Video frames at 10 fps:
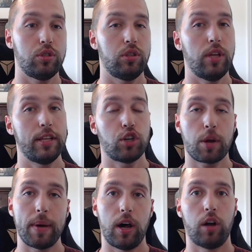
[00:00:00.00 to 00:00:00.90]
and talk
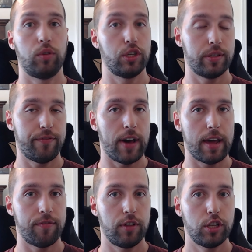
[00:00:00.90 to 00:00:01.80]
about Unreal Engine
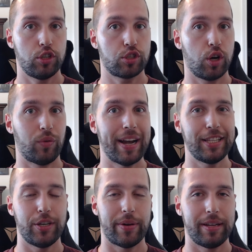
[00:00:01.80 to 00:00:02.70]
5. So let's go right
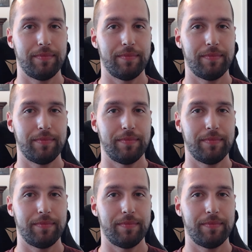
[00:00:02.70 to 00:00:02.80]
into it.